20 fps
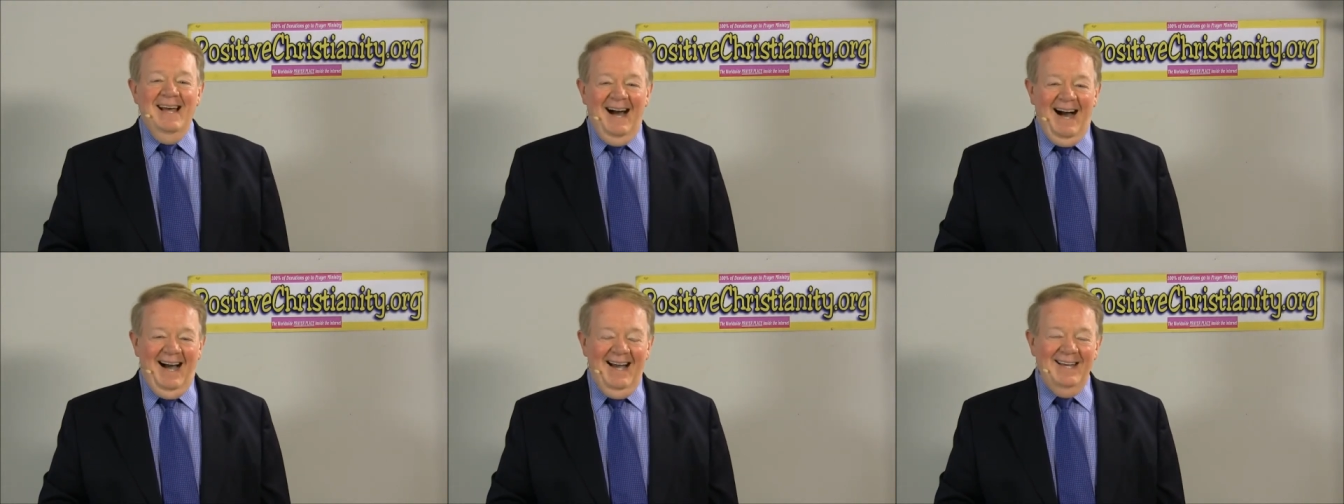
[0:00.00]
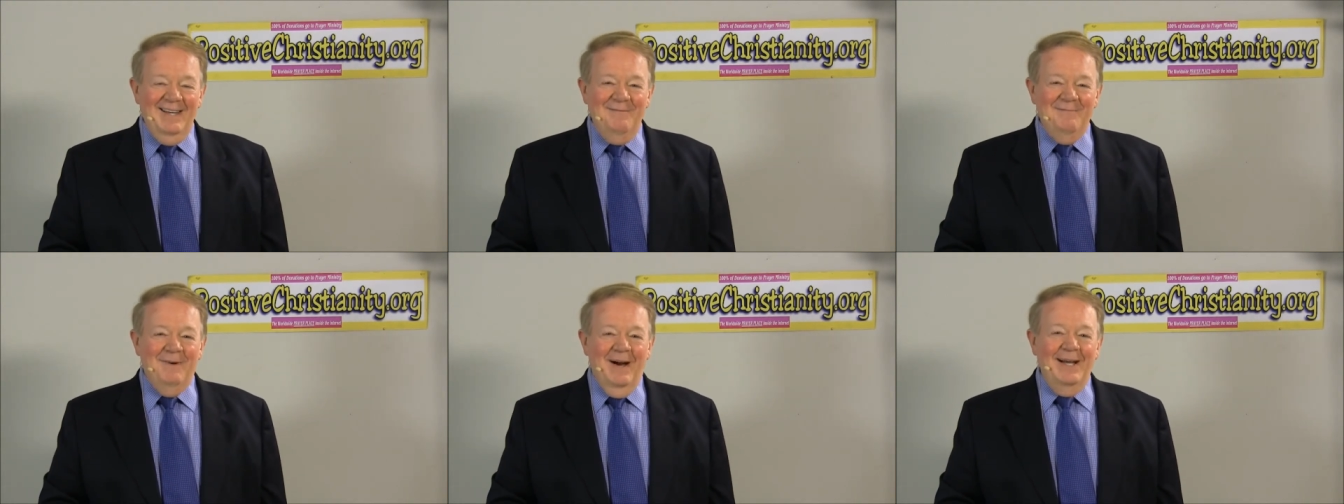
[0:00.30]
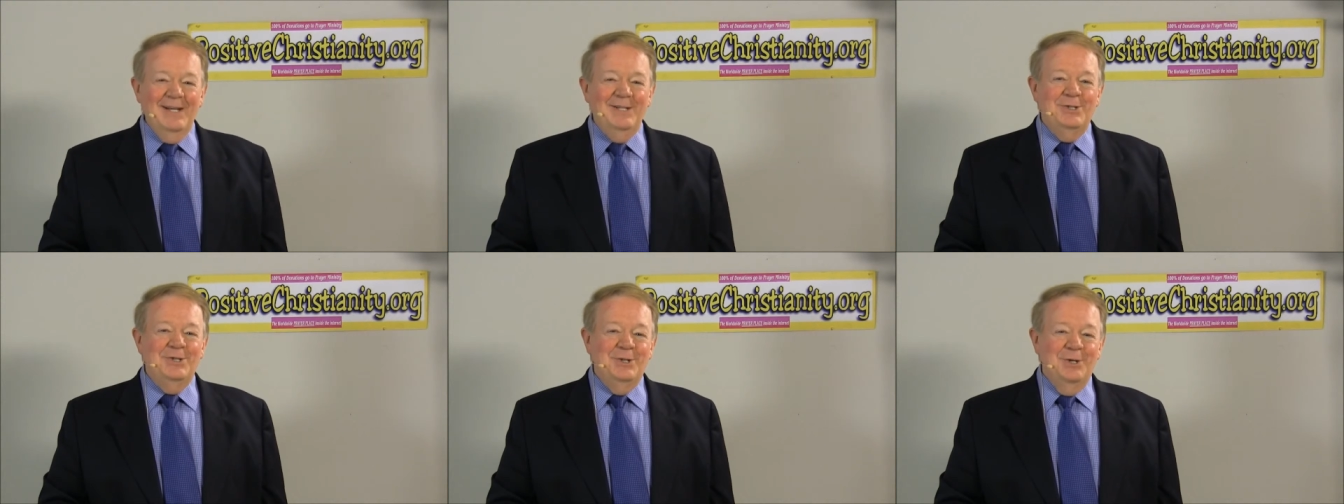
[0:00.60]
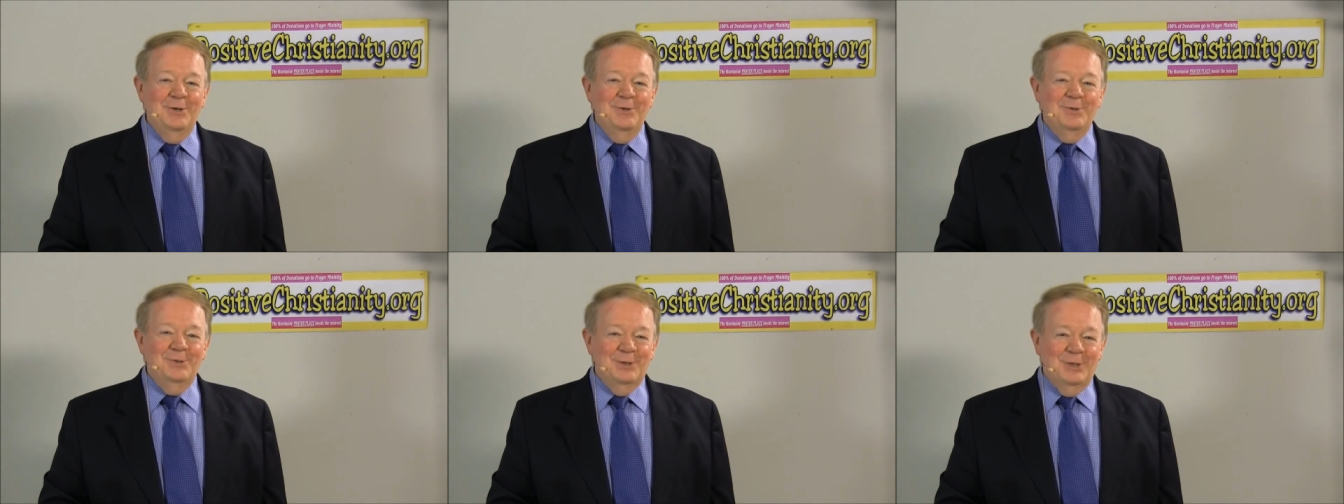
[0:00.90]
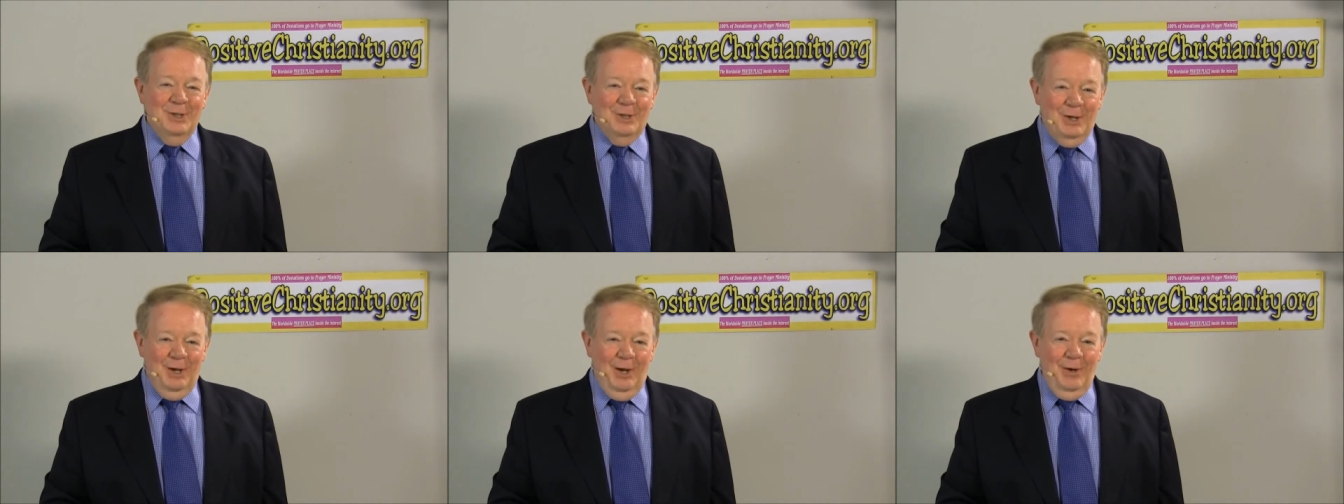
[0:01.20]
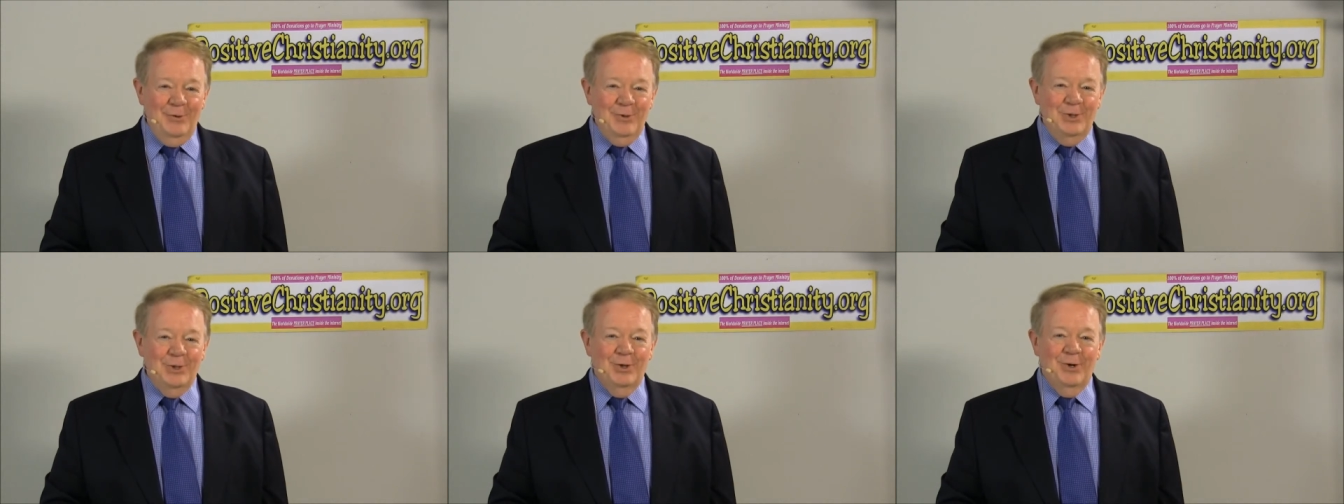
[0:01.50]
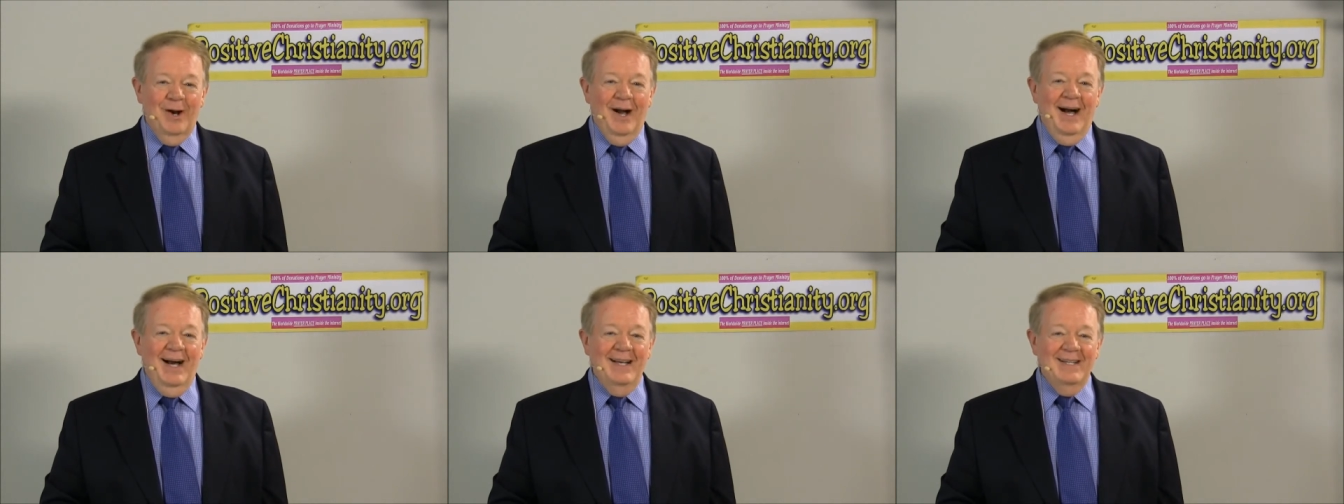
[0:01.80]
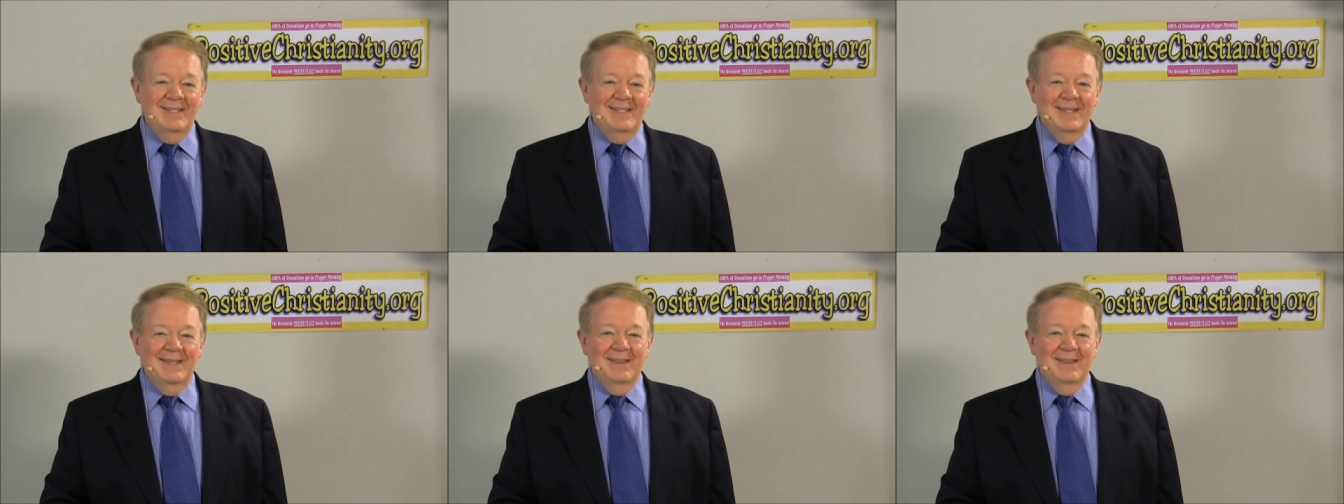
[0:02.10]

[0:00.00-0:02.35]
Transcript: I invite you to close your eyes